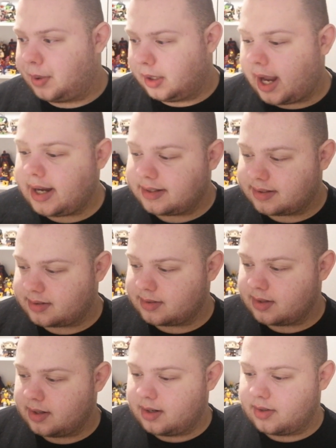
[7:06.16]

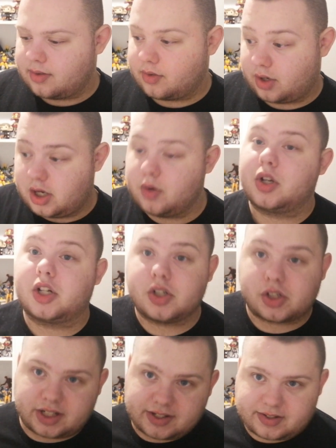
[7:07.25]
place than you would
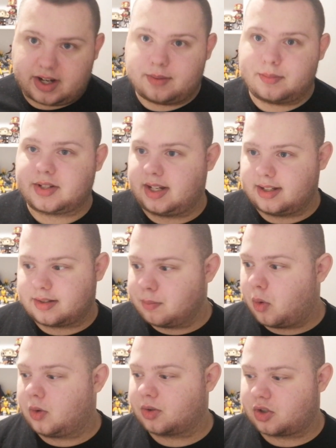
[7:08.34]
usually see him. Seeing this
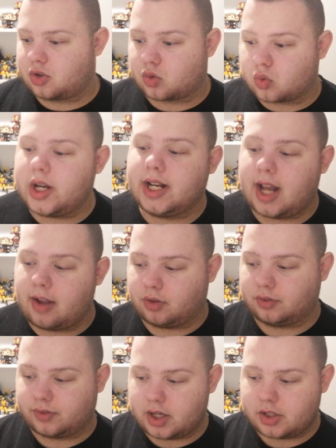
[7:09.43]
more street
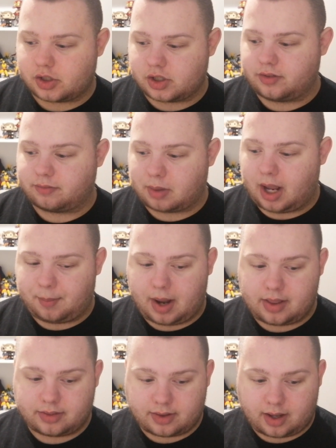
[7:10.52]
level version of Black
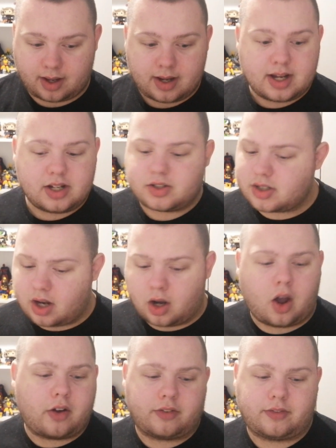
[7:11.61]
Panther, it's just a
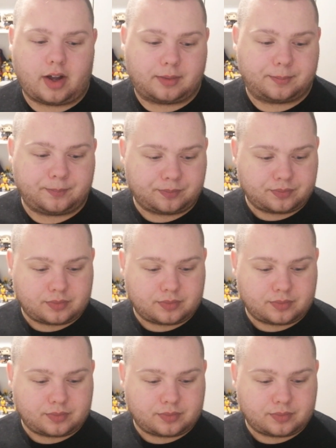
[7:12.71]
lot of fun.